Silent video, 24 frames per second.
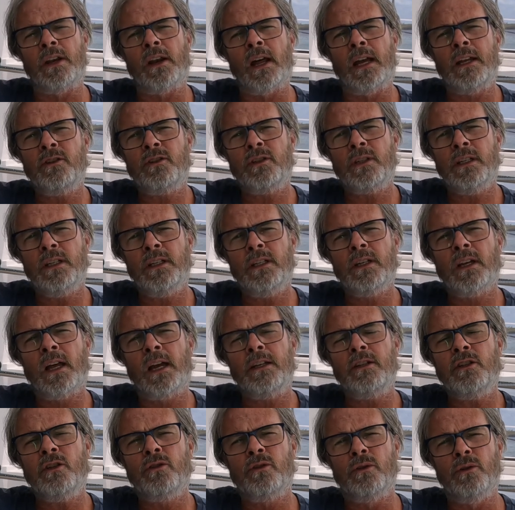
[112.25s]

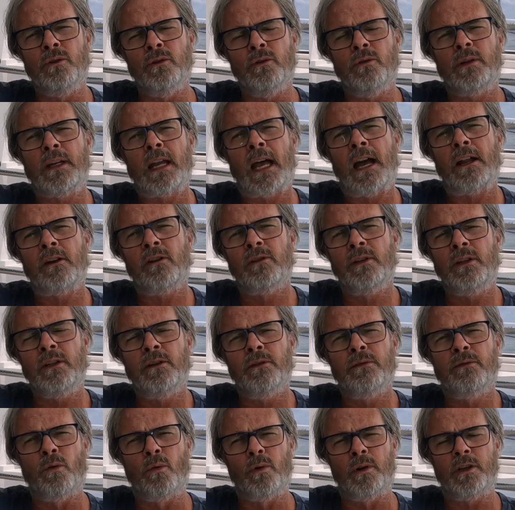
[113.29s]
1992
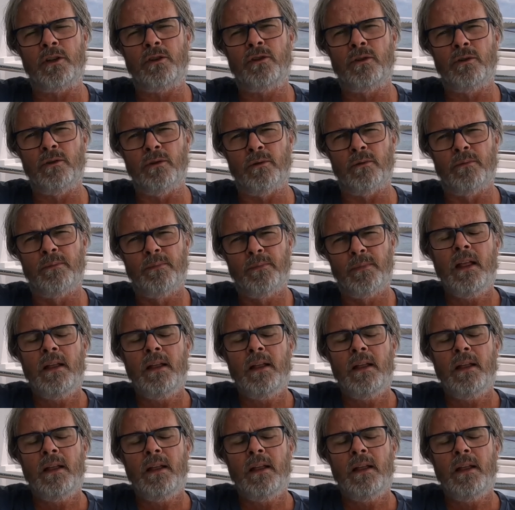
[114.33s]
Catalina 42,